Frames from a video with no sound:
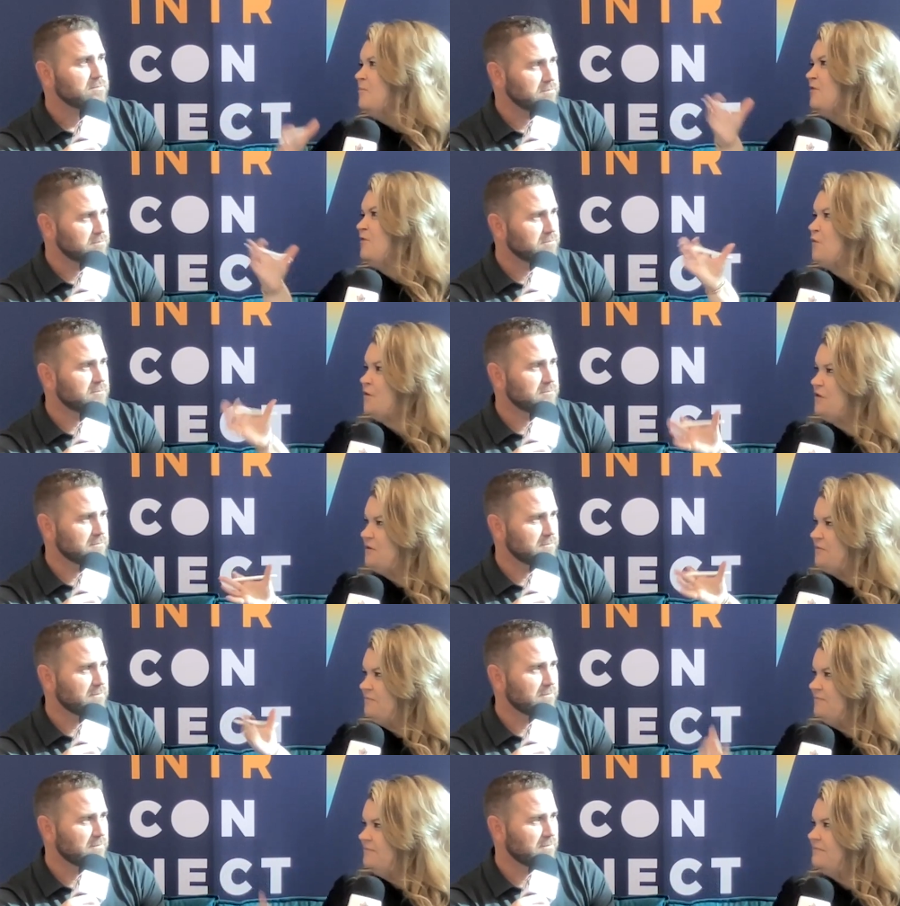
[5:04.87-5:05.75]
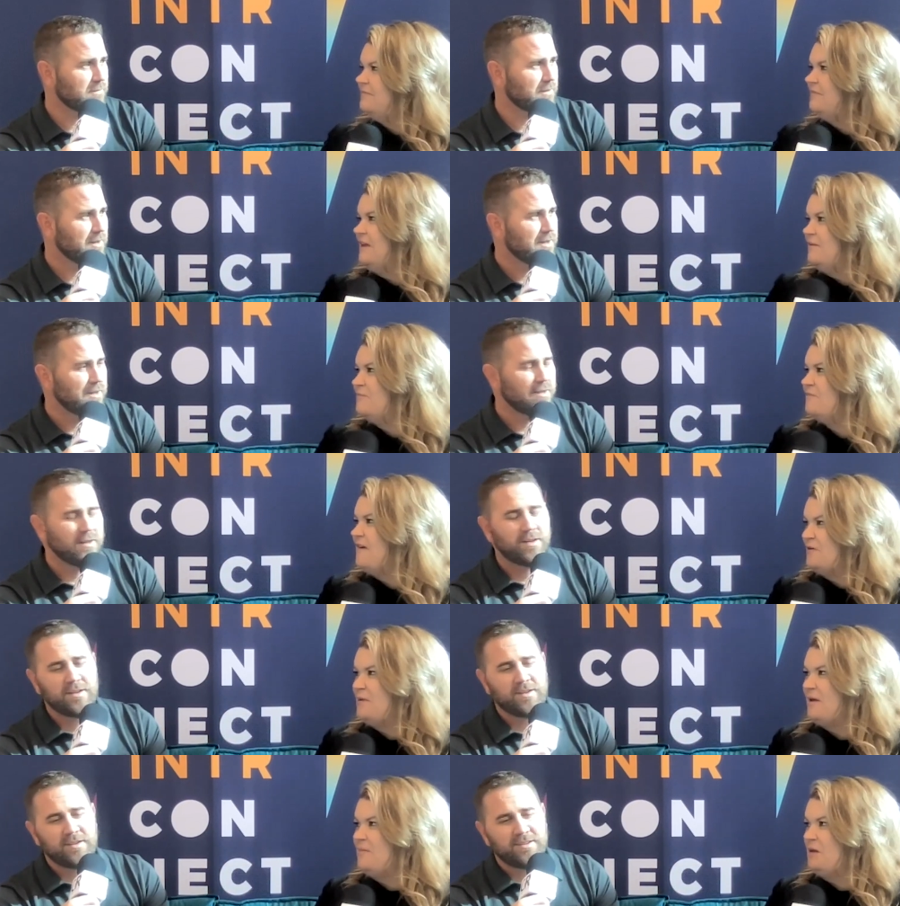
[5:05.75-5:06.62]
Speaker 1: before the the
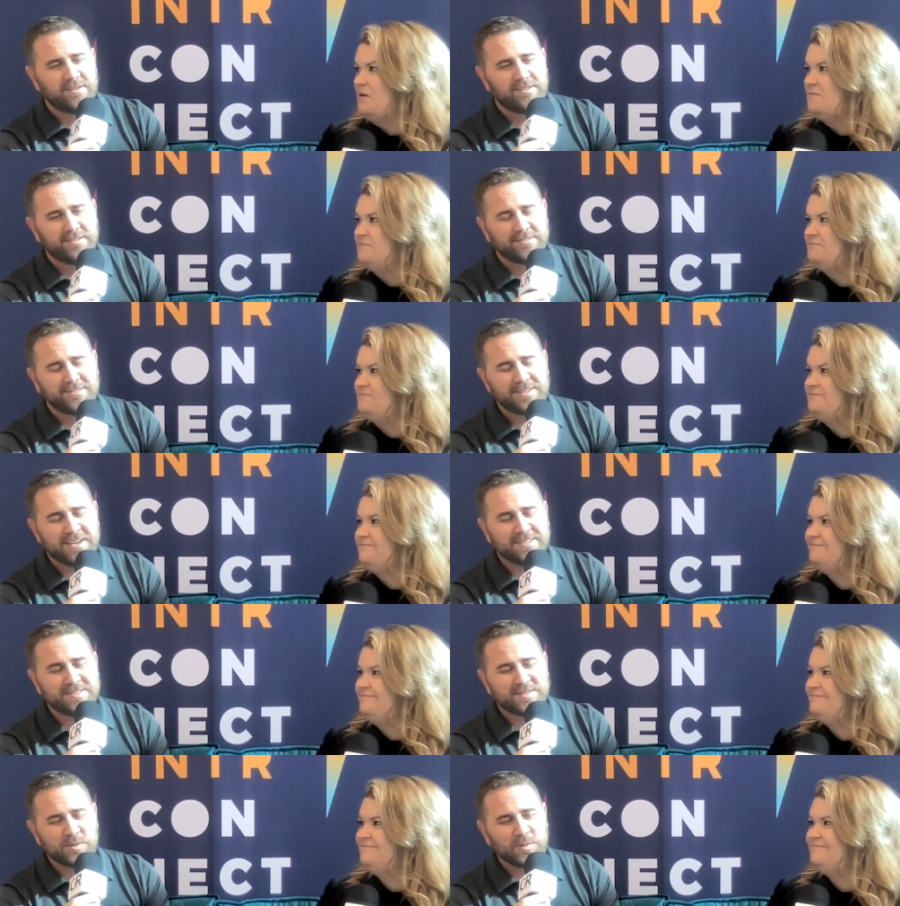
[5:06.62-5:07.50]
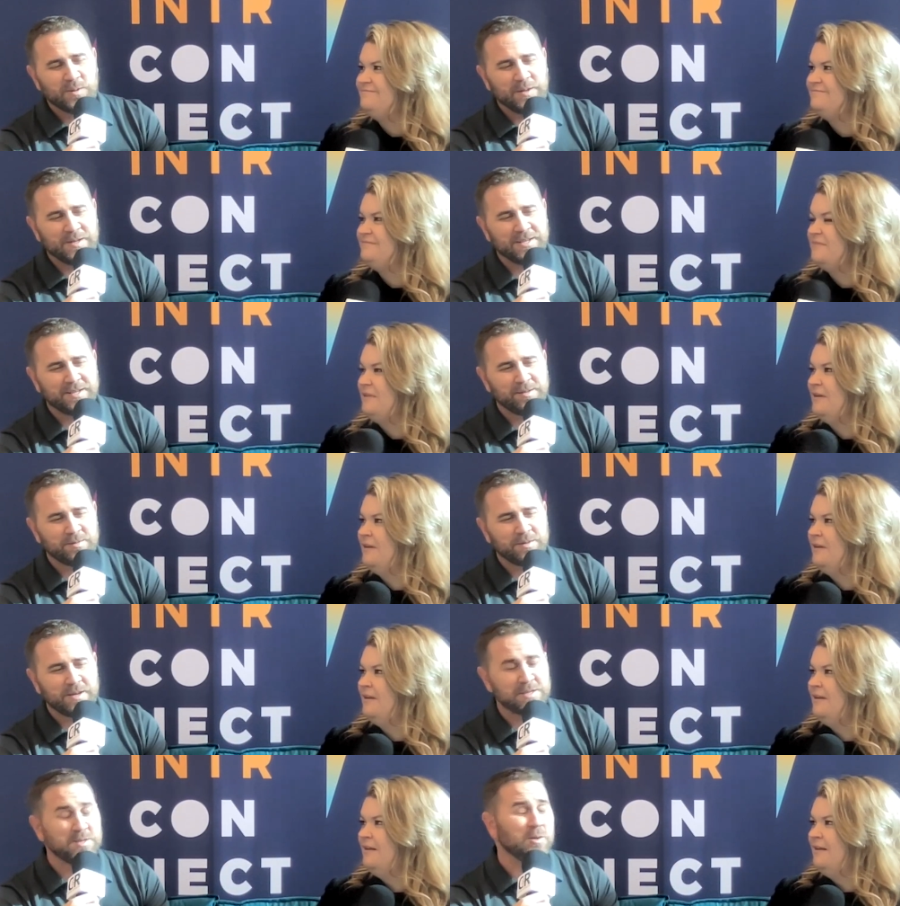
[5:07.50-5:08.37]
final payment?
Speaker 2: Yeah. So,
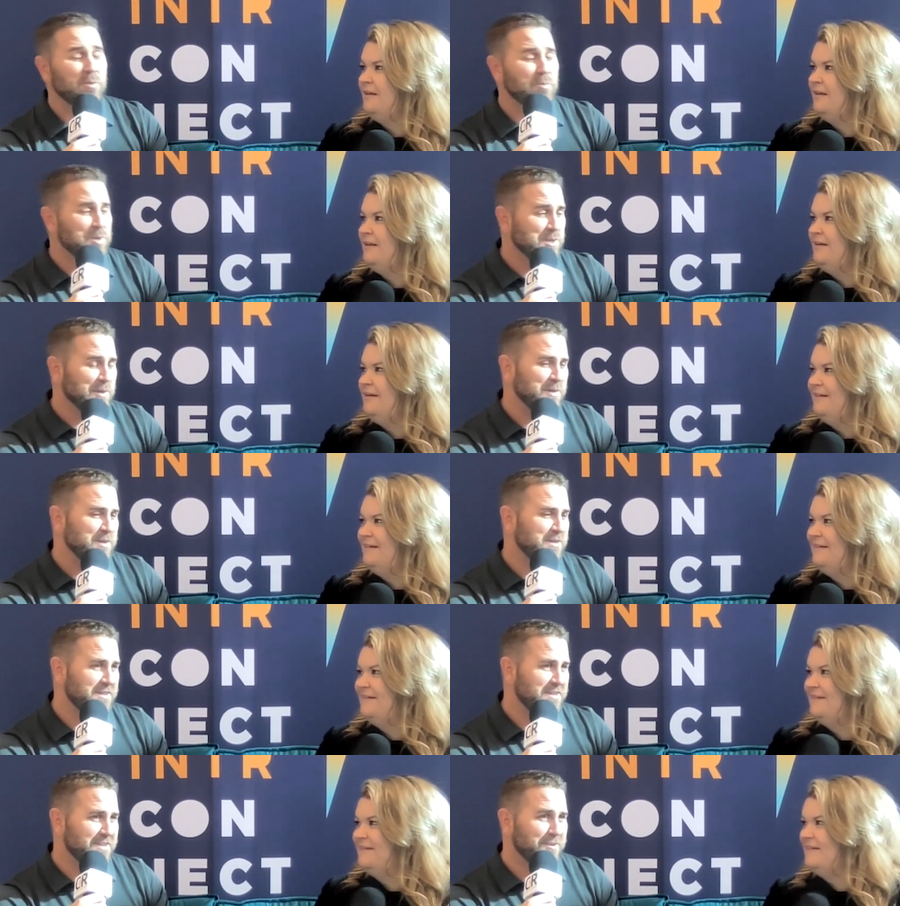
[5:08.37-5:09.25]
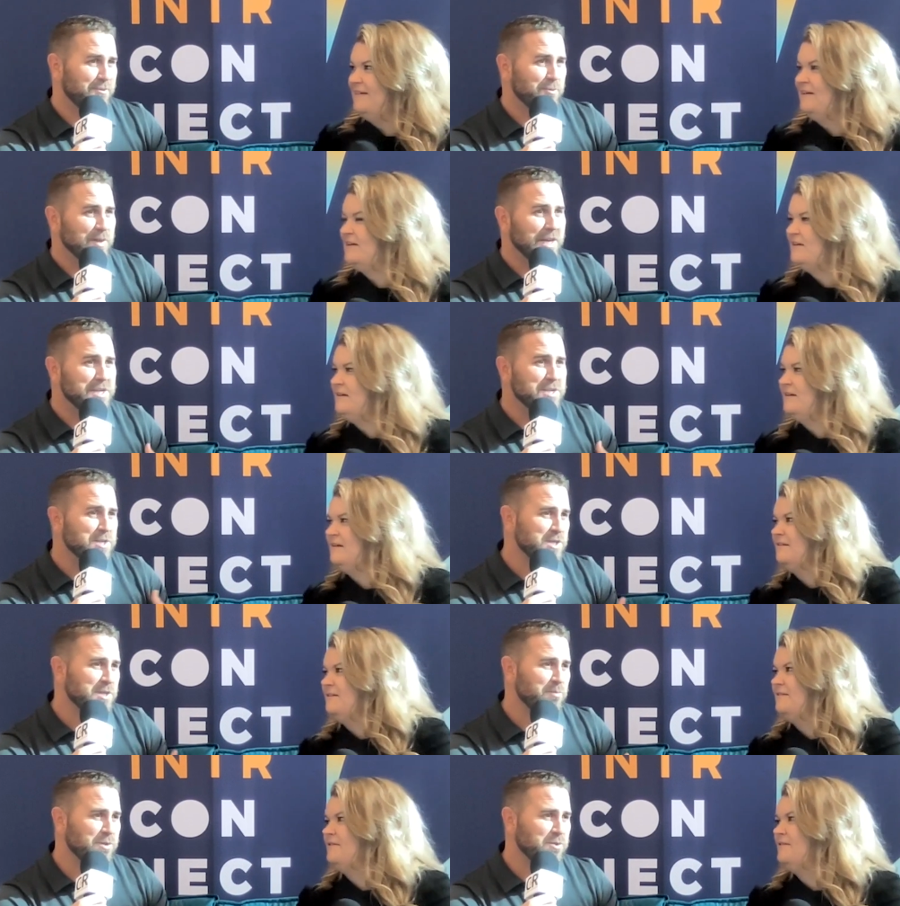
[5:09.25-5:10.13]
as you know, Michelle, the, the
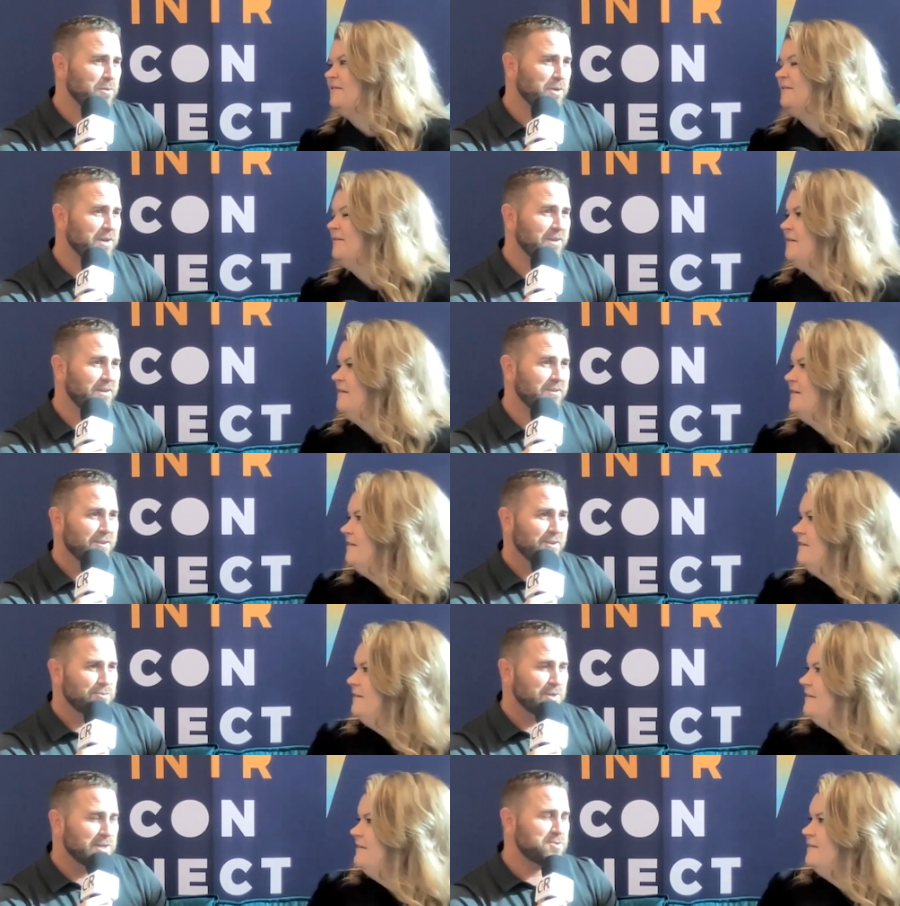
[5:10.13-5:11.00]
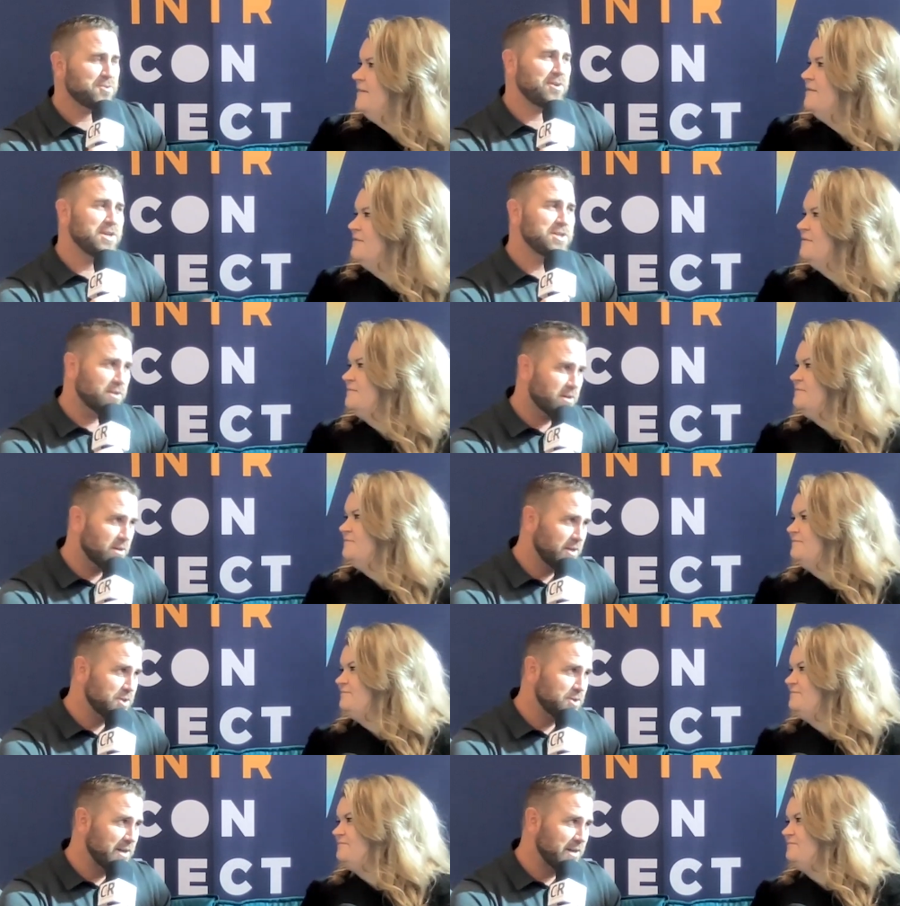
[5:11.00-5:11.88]
relationship between restoration
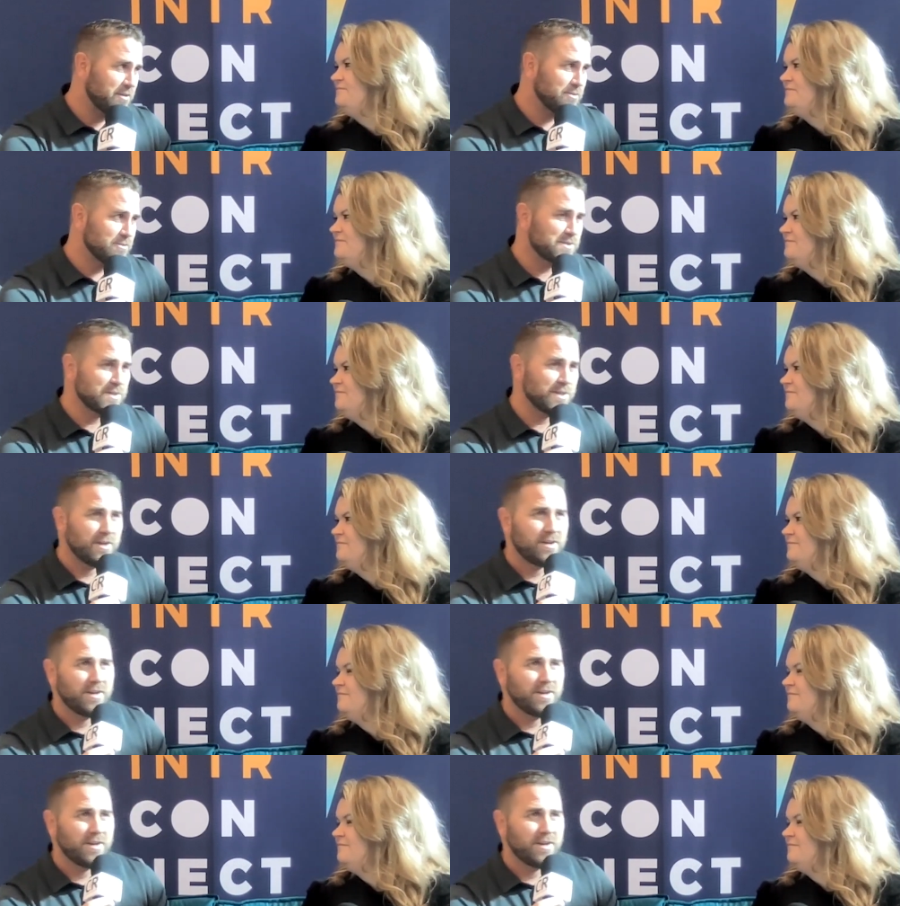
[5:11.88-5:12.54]
contractors